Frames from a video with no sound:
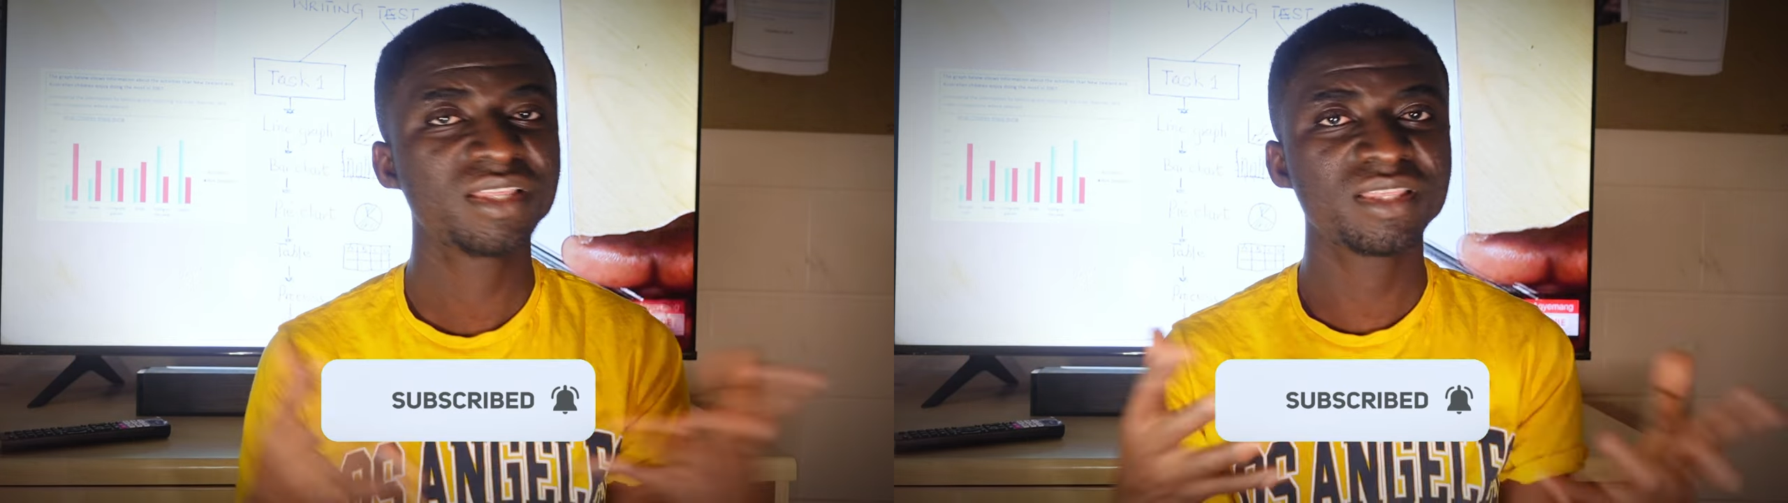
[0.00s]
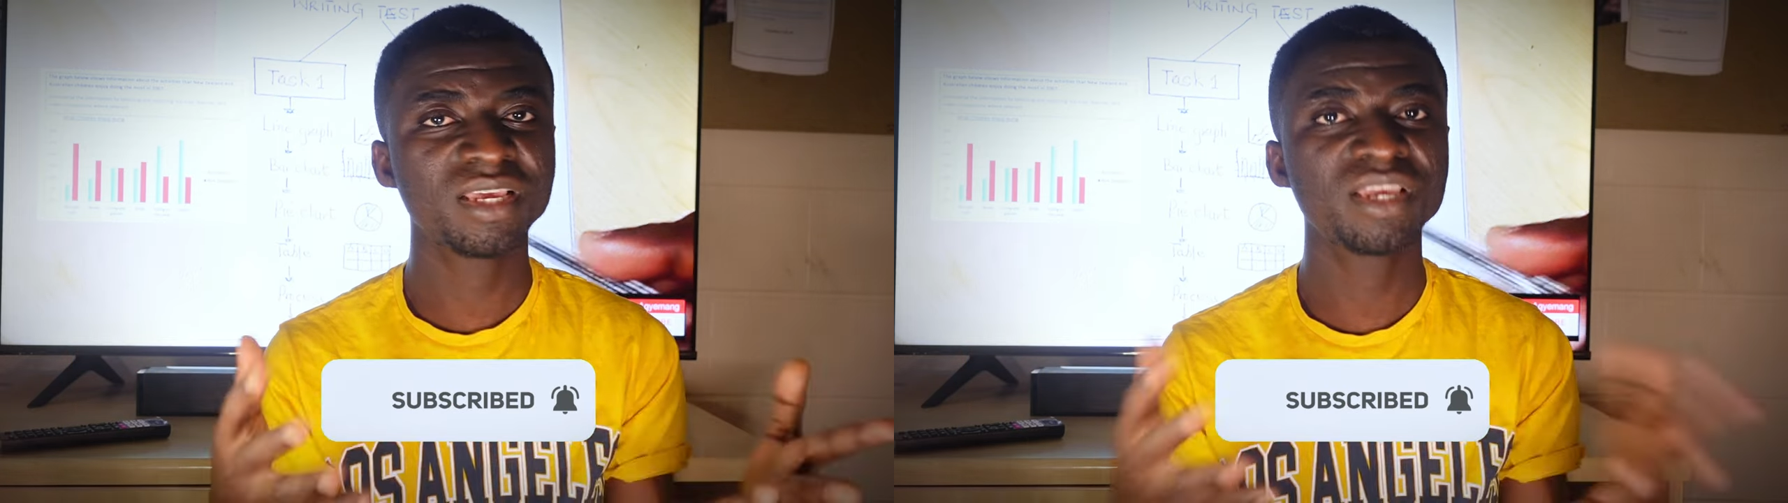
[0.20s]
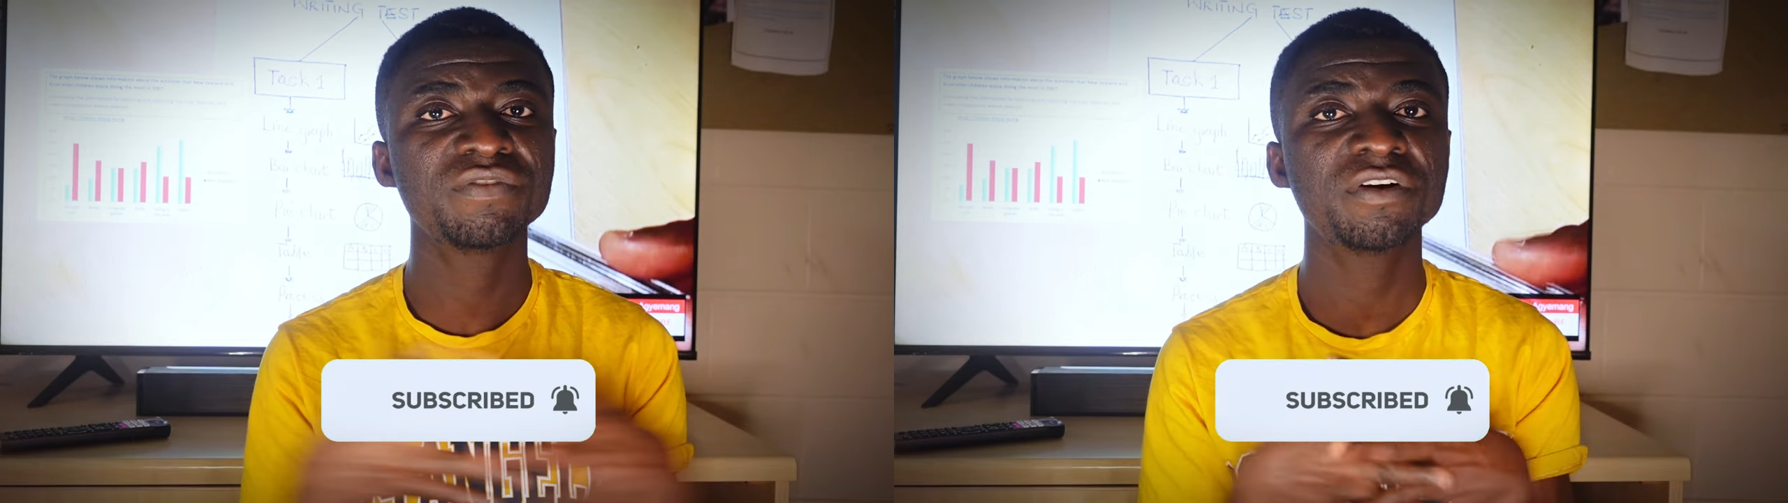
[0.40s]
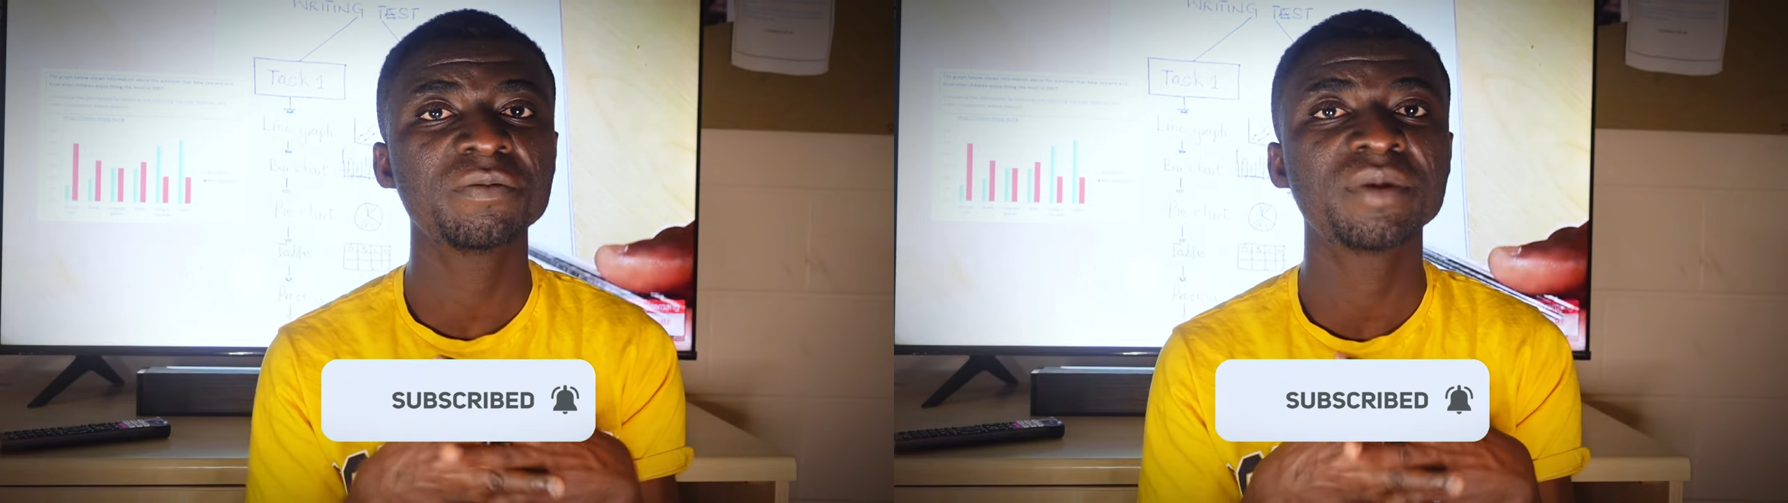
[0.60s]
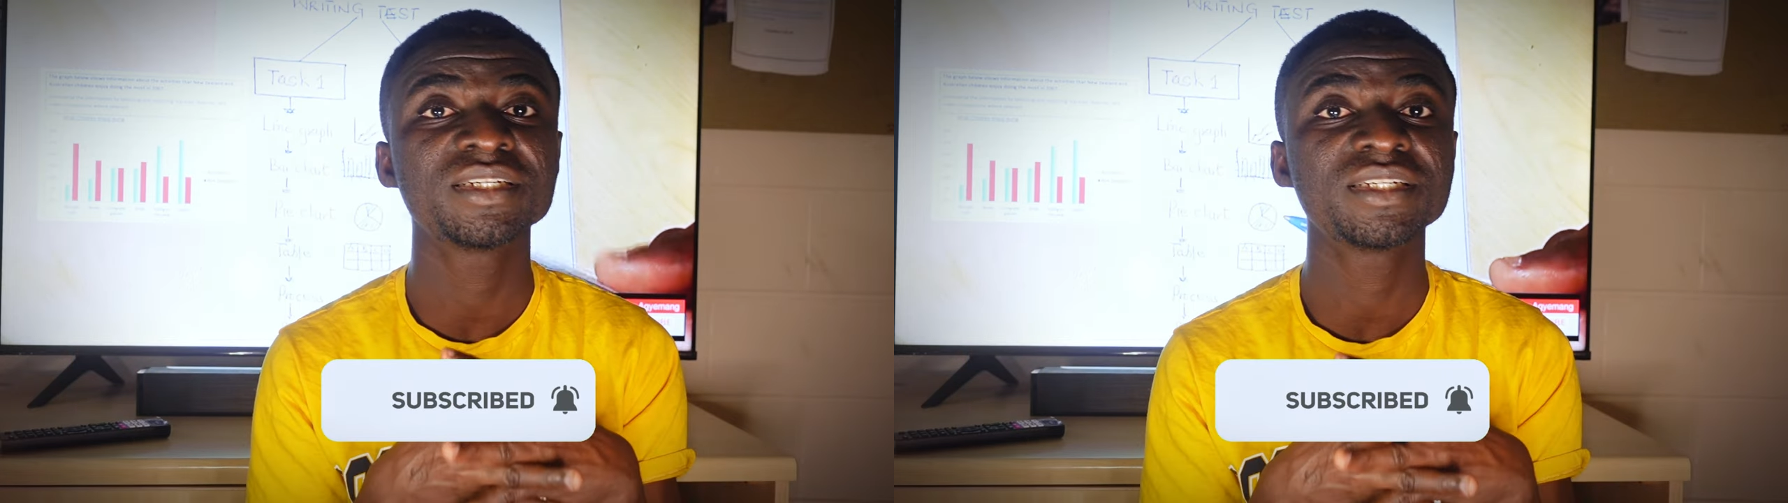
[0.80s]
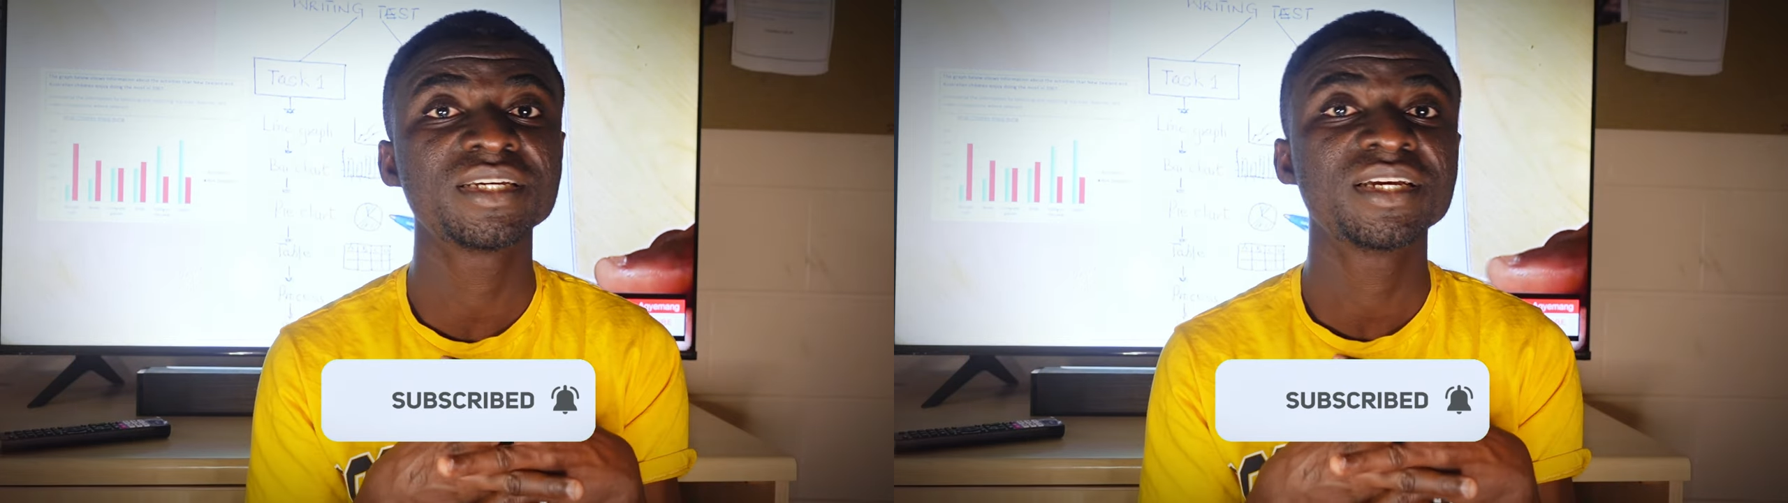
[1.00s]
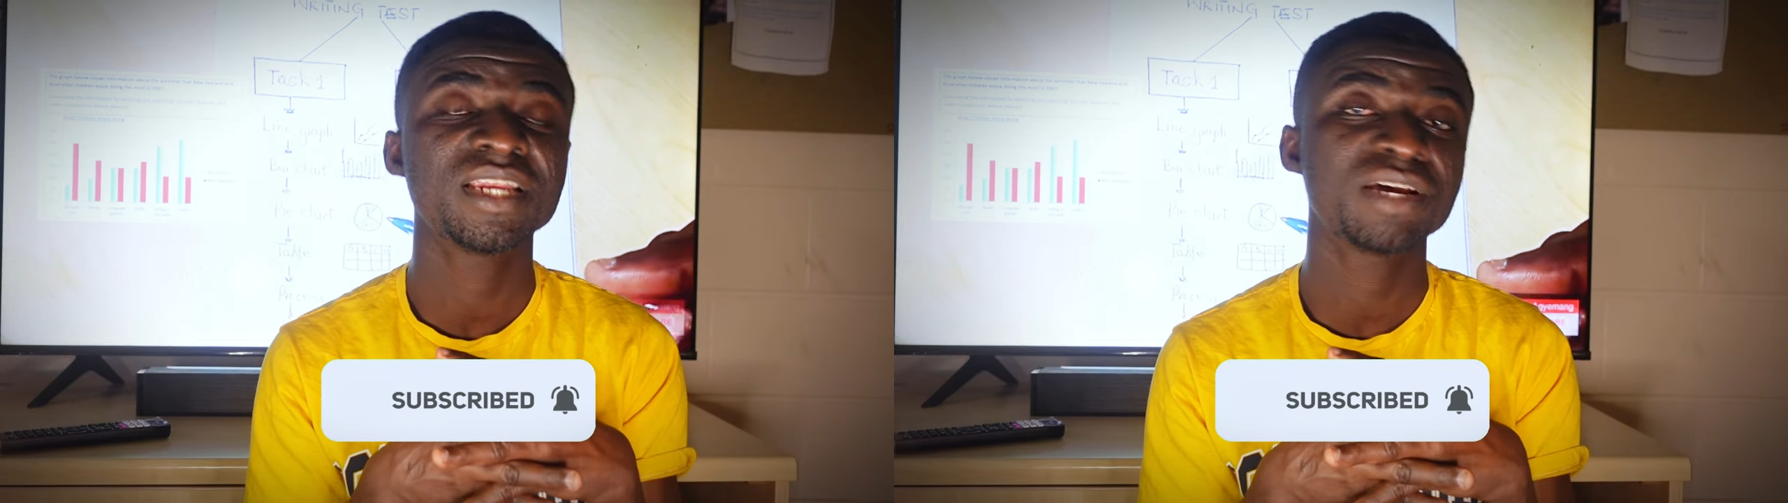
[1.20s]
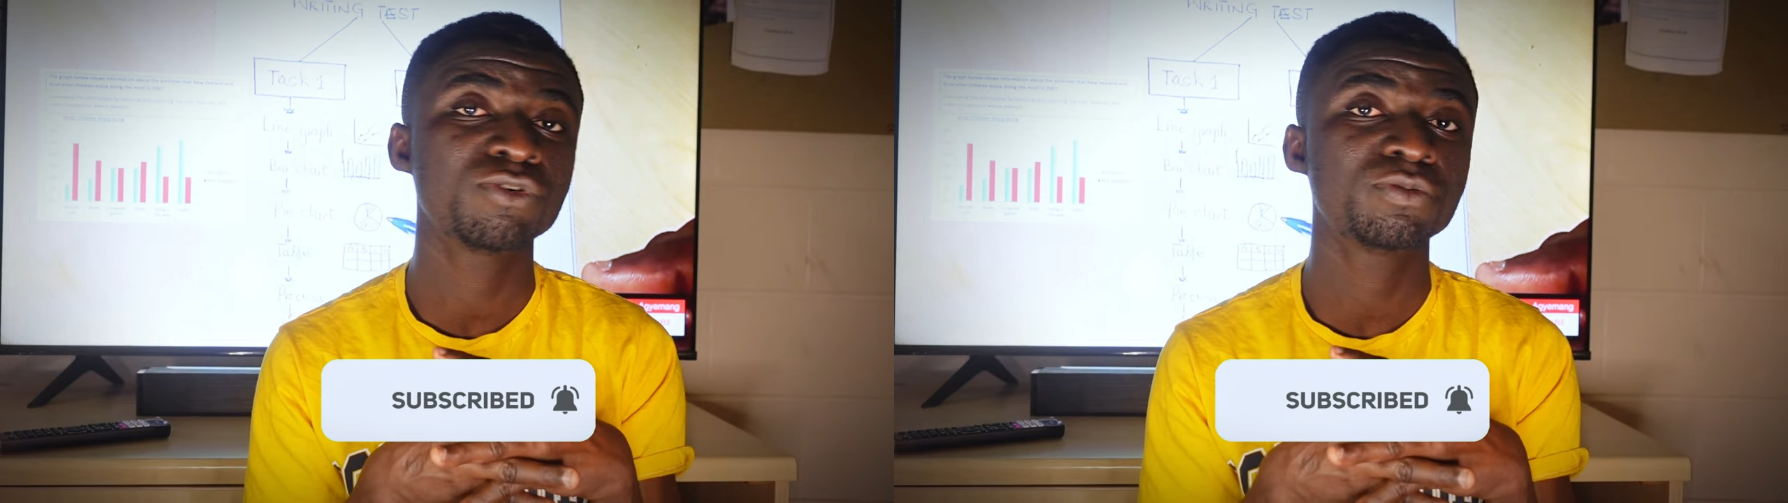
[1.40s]
Thank you very much,
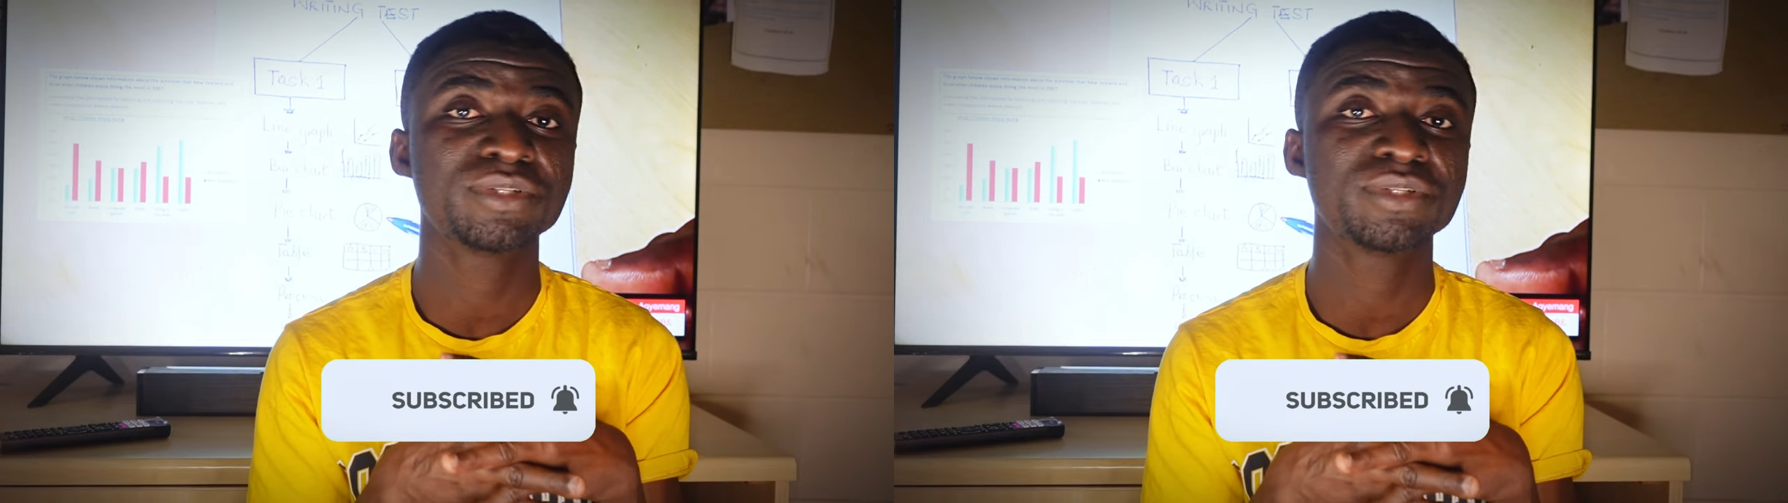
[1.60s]
and I hope to